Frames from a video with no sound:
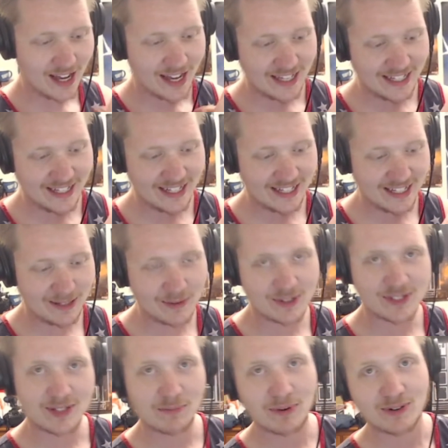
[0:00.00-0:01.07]
he he
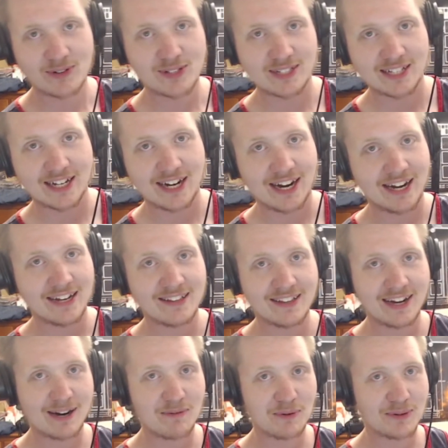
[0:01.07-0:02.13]
was the person that I
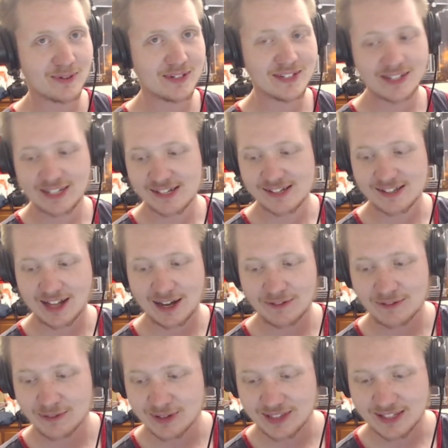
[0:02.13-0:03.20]
that I ruined his
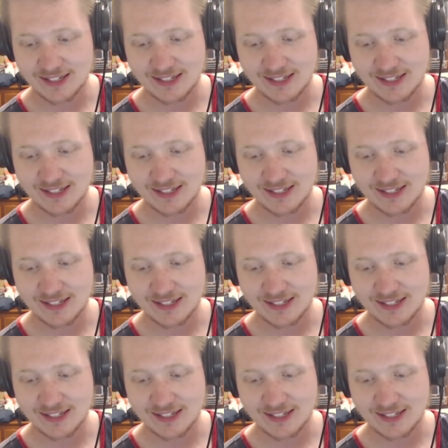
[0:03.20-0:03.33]
life with this